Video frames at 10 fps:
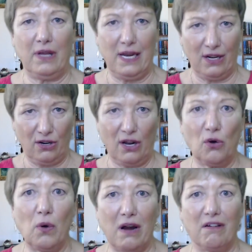in
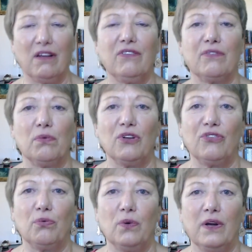Aquarius,
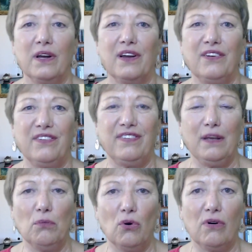which we're going to
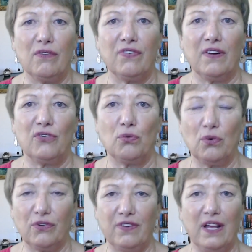see more of
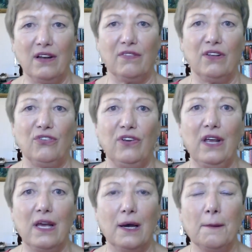towards the end of this
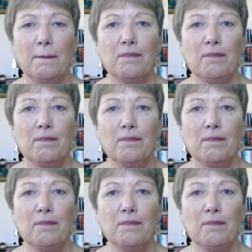year,